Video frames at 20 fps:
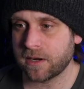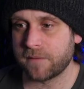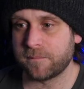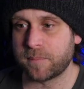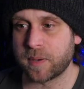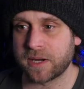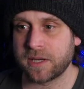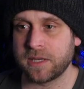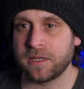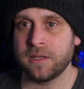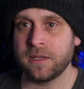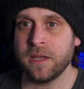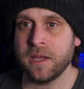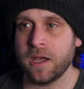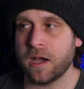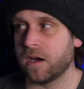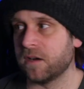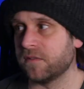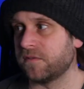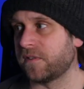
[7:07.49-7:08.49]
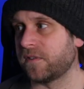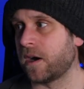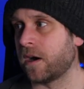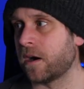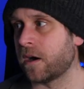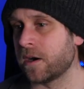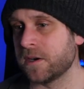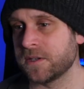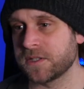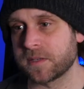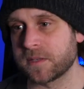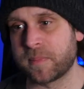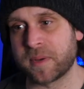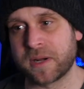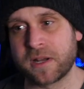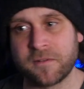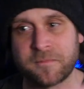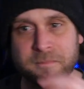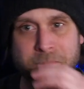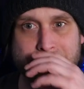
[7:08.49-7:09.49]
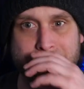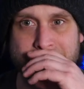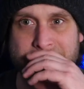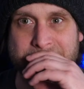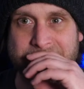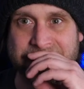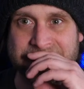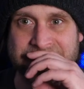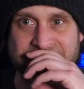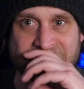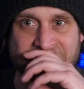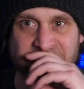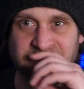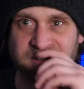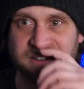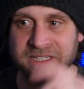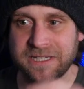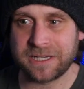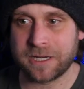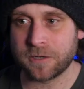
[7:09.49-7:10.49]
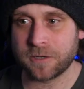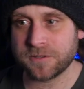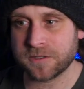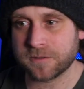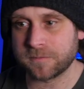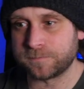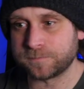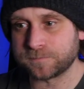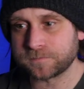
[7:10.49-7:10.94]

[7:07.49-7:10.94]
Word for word: A buddy of ours, a buddy of mine in Valino's,